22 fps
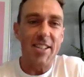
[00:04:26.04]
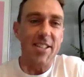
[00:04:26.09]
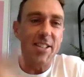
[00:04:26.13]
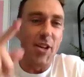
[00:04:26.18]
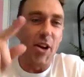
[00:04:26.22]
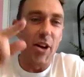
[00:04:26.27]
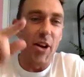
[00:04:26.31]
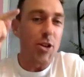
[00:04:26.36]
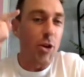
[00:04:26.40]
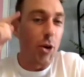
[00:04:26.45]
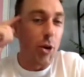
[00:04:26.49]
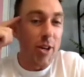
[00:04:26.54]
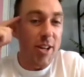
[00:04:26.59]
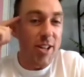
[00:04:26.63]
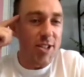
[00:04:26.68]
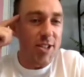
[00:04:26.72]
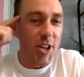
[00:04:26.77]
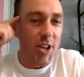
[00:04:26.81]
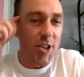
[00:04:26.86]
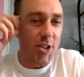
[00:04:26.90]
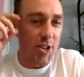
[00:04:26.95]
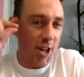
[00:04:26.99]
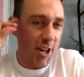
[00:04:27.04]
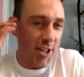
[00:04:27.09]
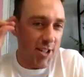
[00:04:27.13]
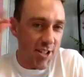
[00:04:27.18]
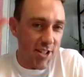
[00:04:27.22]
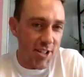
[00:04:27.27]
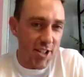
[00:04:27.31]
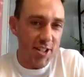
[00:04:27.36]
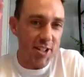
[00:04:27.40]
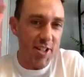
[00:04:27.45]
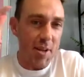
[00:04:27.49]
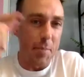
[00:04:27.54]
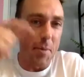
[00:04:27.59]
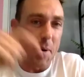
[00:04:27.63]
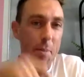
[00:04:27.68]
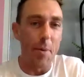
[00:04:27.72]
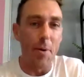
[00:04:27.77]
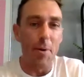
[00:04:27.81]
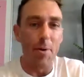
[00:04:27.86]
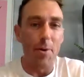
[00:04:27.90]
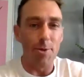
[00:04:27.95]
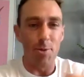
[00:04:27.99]
not your decision. It's a
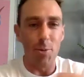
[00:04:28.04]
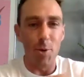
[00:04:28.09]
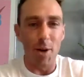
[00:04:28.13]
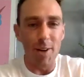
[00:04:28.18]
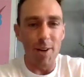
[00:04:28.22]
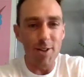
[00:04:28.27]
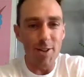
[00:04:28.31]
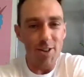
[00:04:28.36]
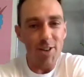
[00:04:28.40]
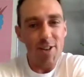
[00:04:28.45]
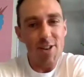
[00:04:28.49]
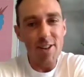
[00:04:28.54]
subliminal switch.